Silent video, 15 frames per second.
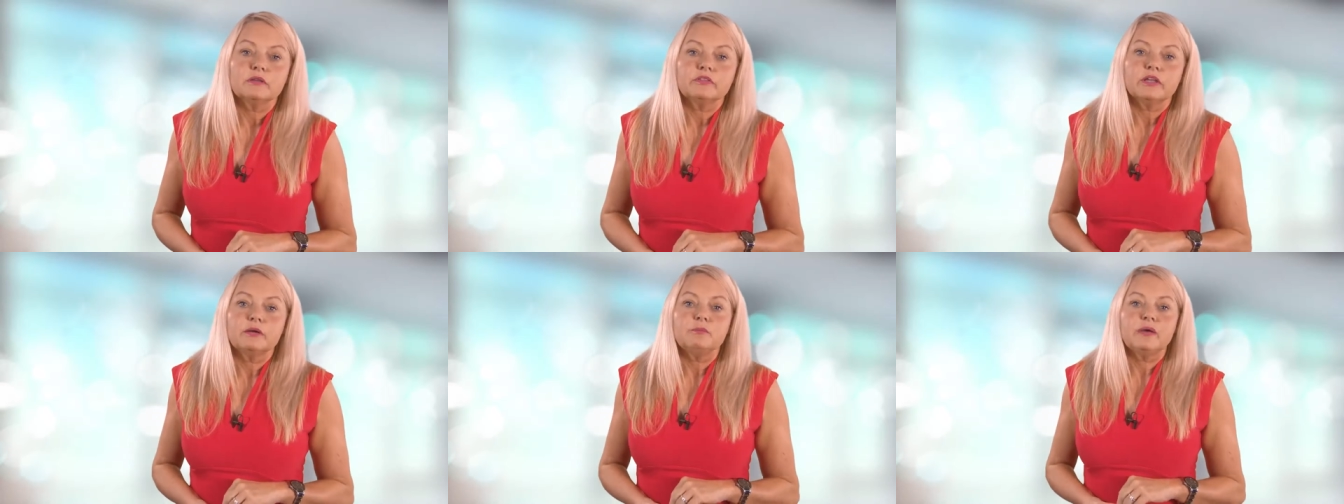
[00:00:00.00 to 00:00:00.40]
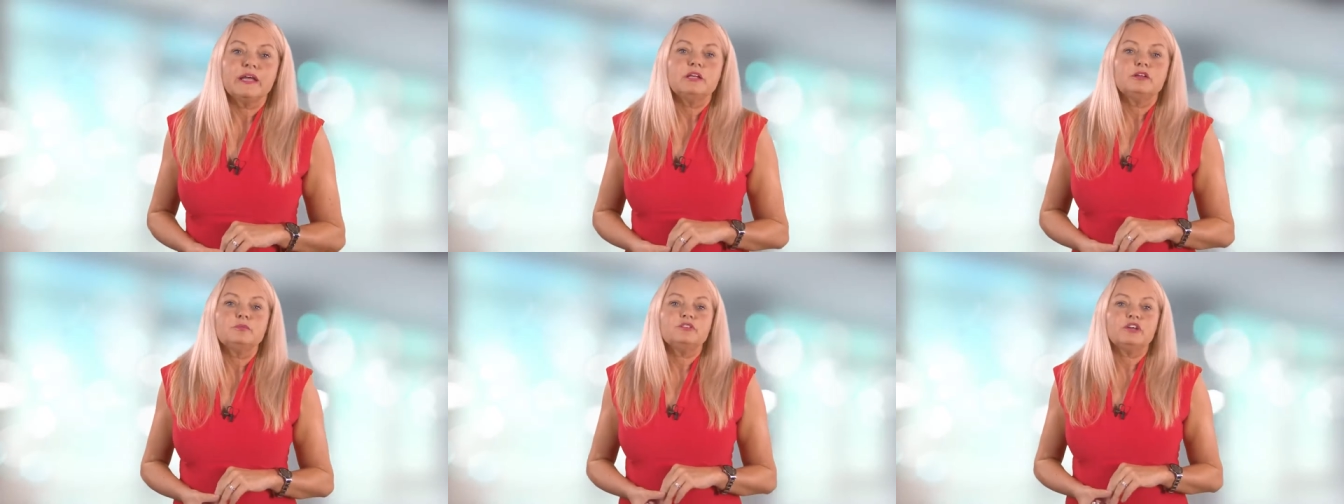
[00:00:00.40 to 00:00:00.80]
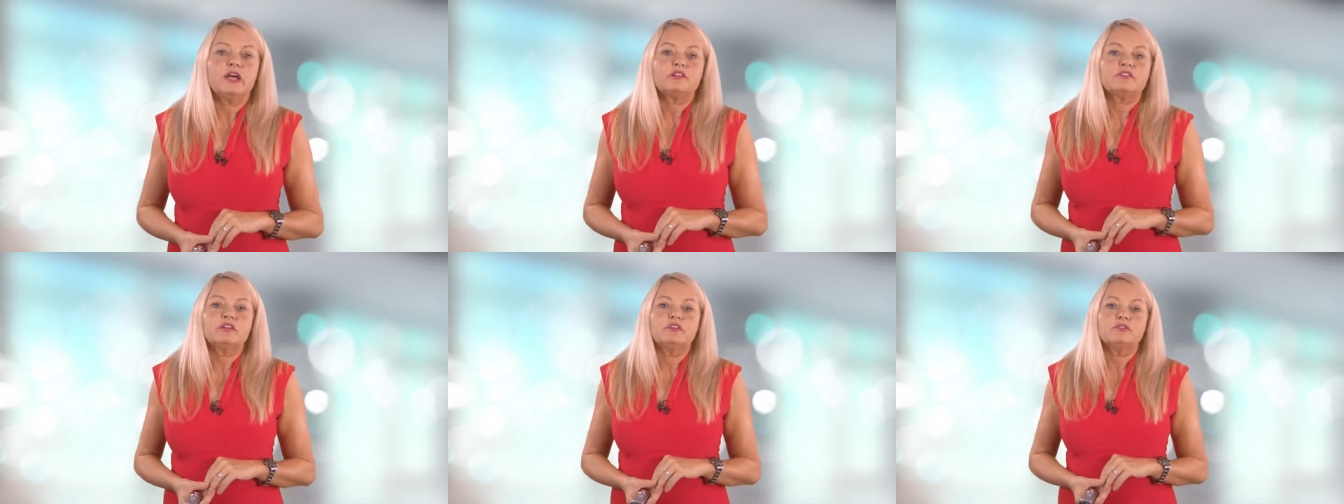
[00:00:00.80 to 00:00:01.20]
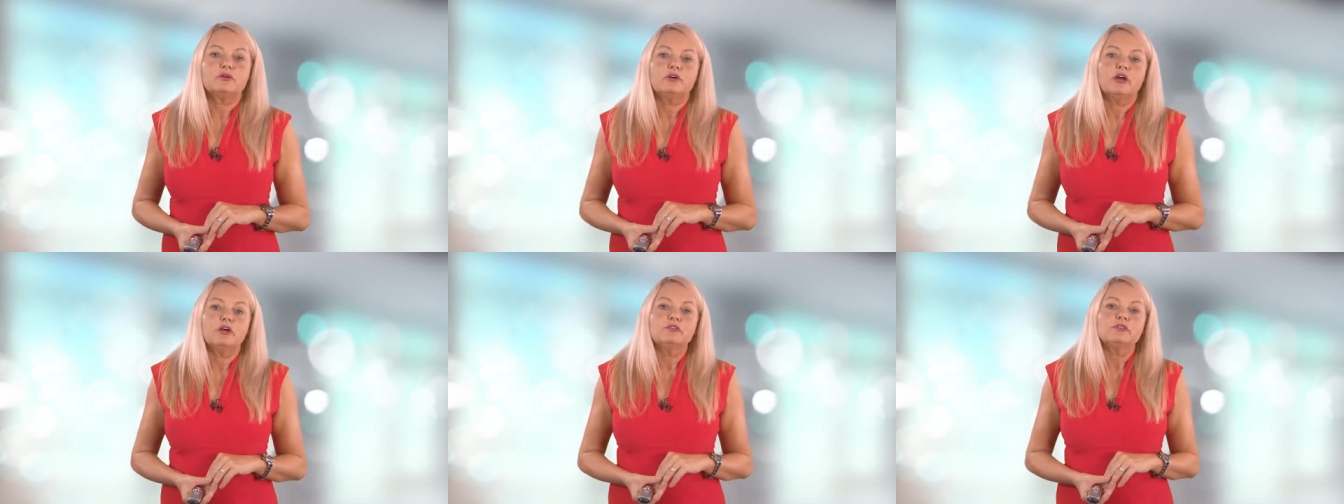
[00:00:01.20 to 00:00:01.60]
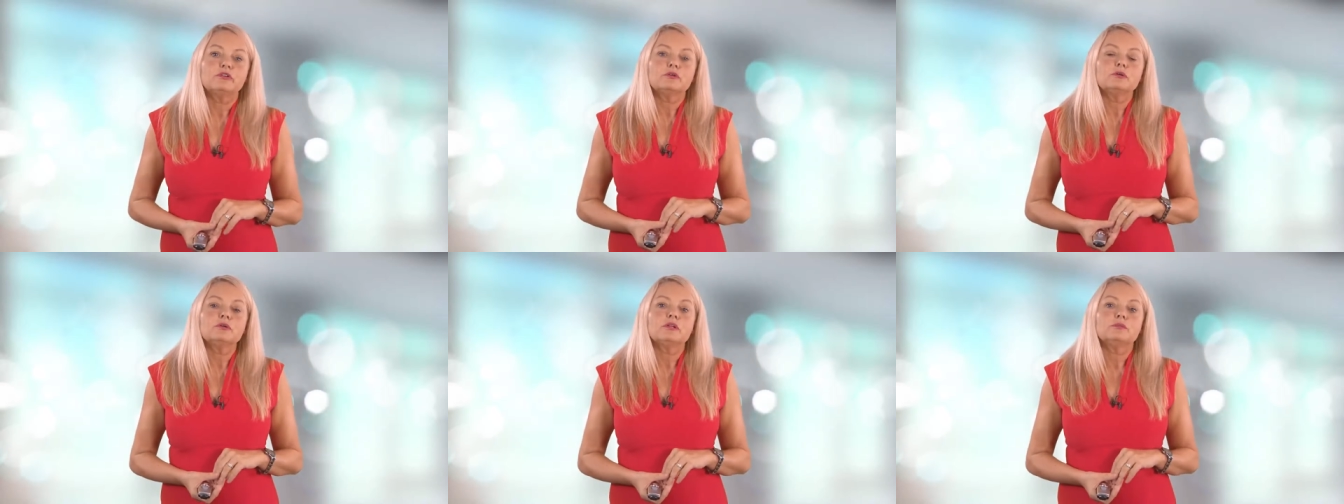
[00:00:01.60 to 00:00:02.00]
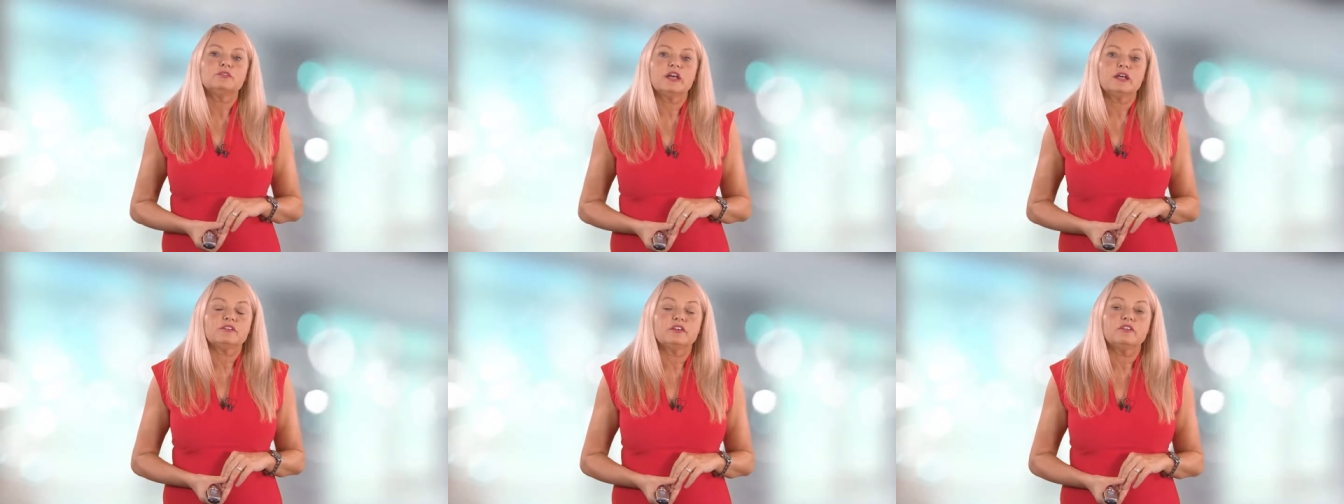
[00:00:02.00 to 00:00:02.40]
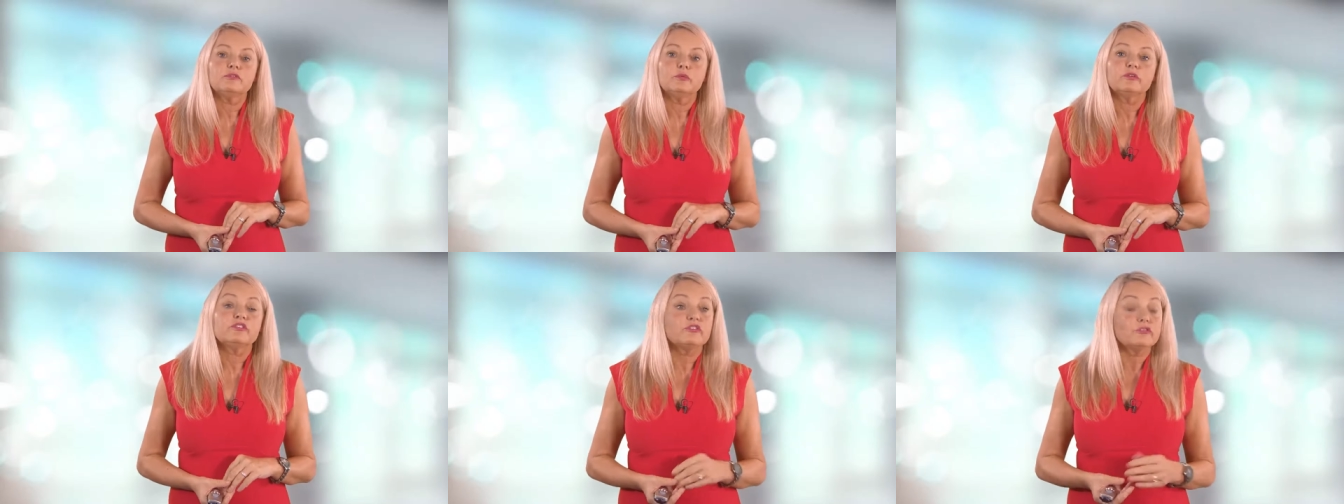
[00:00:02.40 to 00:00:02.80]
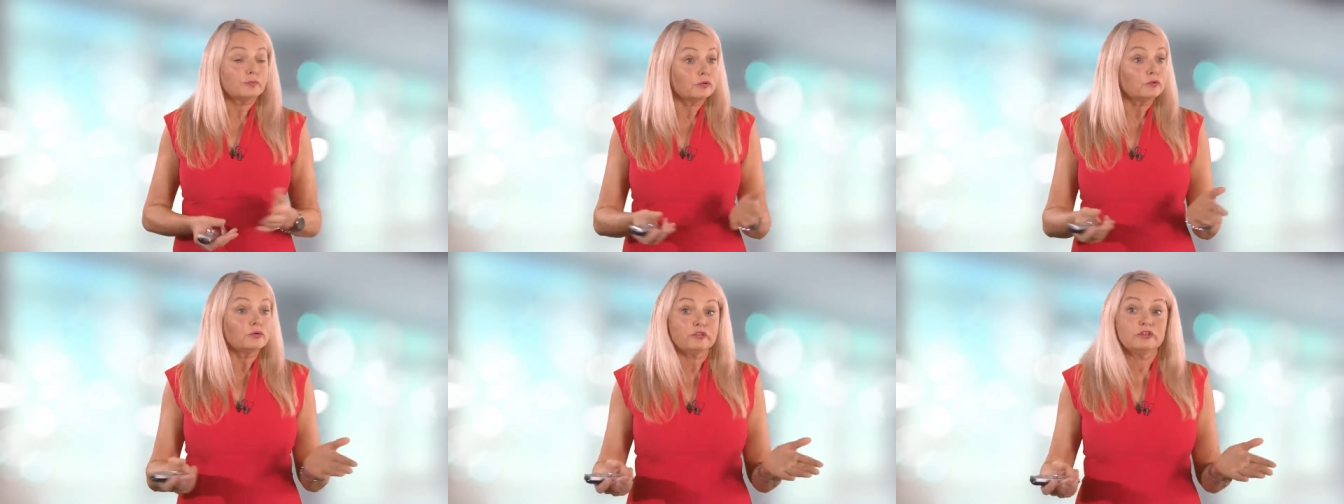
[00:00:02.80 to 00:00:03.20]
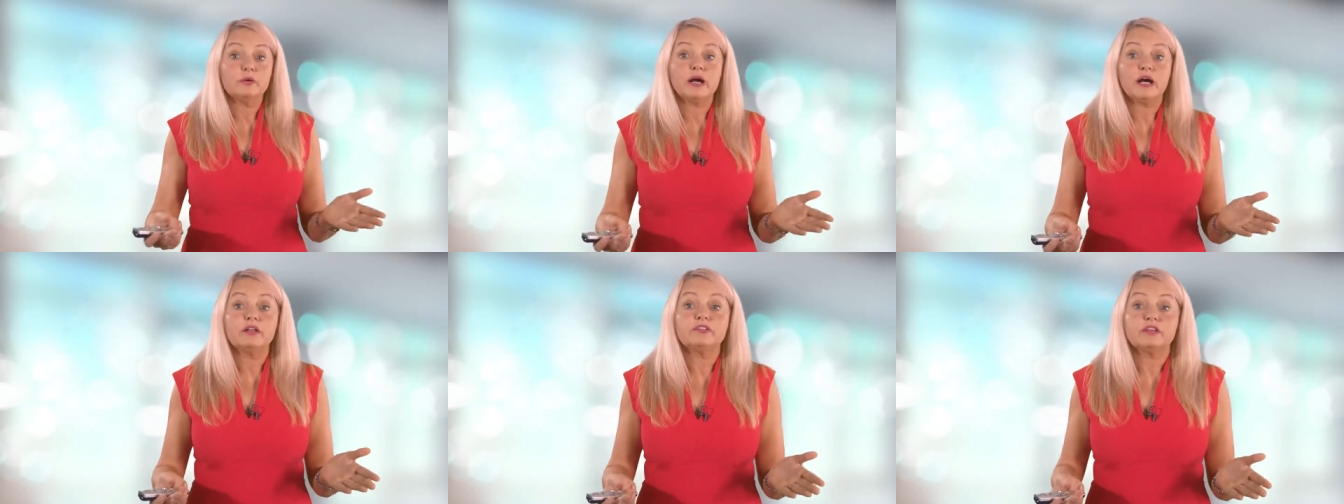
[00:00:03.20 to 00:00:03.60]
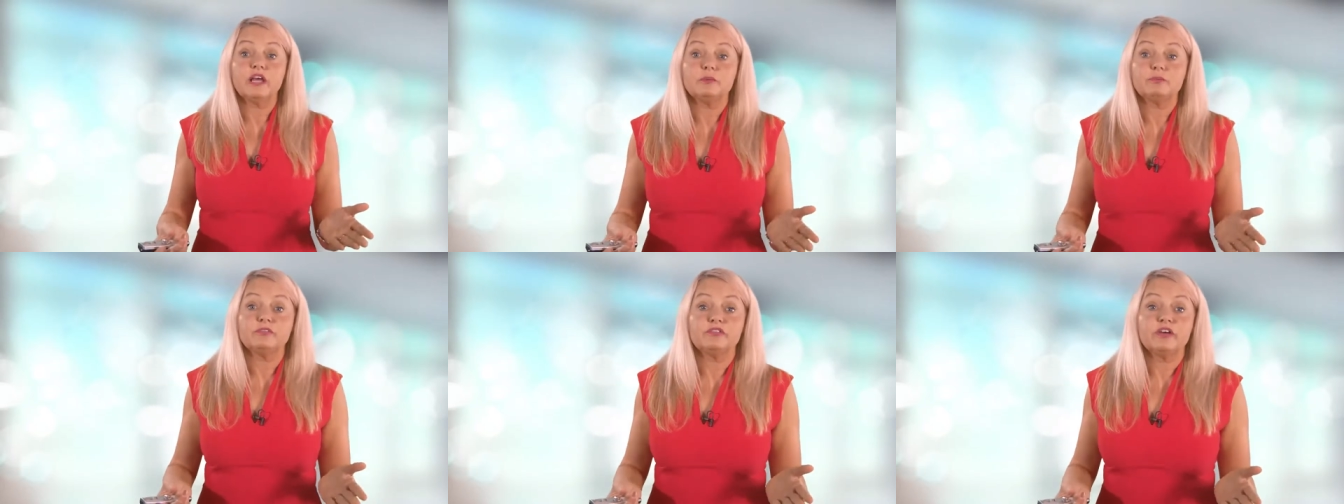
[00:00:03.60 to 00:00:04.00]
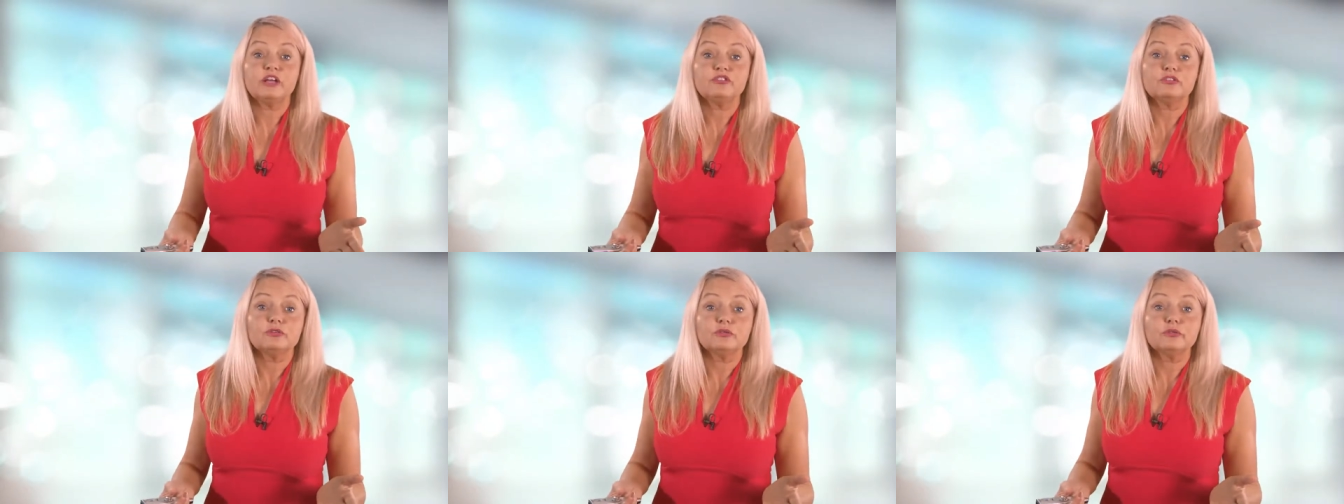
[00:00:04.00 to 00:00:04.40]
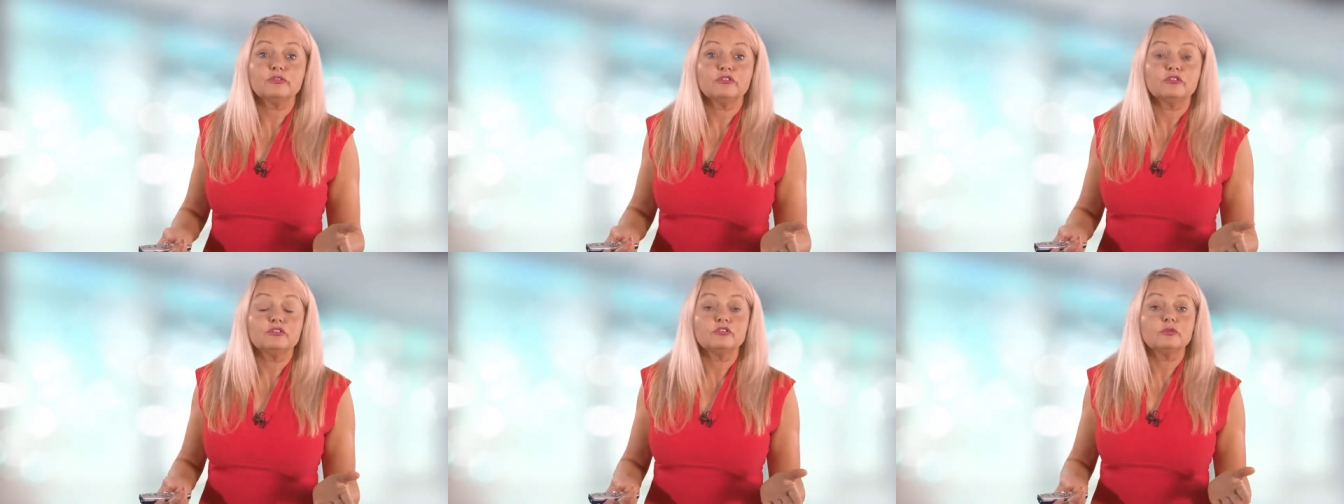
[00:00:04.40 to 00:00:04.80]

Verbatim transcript: Their main objective or overall objective was to support you healthcare professionals